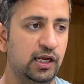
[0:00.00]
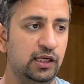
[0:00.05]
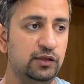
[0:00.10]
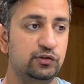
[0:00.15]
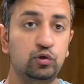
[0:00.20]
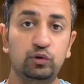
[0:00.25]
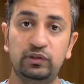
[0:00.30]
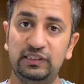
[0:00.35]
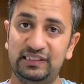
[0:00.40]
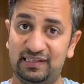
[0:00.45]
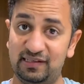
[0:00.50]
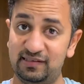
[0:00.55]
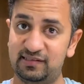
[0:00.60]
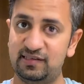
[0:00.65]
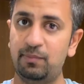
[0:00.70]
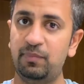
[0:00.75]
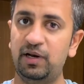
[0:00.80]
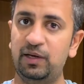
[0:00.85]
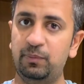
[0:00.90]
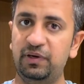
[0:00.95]
So the
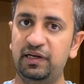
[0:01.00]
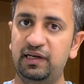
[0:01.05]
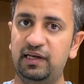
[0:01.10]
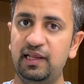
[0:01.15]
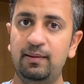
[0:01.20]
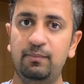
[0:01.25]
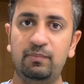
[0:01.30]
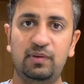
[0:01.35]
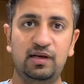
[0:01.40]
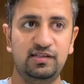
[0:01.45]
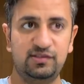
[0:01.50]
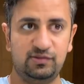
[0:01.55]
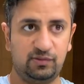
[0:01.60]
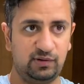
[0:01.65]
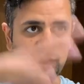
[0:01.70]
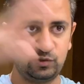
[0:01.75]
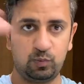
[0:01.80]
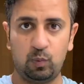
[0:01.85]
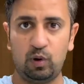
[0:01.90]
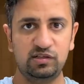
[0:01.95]
system admin team is
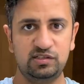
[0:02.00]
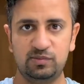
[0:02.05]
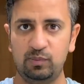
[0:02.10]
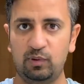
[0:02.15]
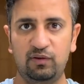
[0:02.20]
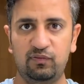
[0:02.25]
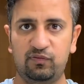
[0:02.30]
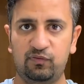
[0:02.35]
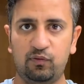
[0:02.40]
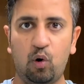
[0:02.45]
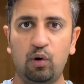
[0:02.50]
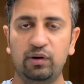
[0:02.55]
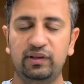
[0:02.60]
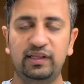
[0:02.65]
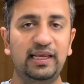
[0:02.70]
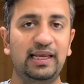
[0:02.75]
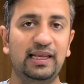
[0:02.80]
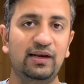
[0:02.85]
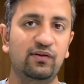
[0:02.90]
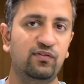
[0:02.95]
responsible for
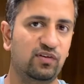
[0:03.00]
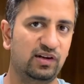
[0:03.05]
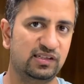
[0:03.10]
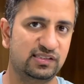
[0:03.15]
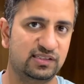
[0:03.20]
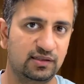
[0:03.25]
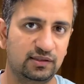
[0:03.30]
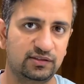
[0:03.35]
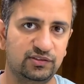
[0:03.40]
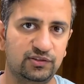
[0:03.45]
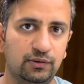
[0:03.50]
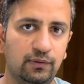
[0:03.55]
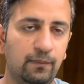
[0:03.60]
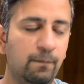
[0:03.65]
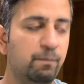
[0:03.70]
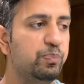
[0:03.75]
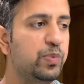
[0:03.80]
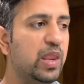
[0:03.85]
the infrastructure.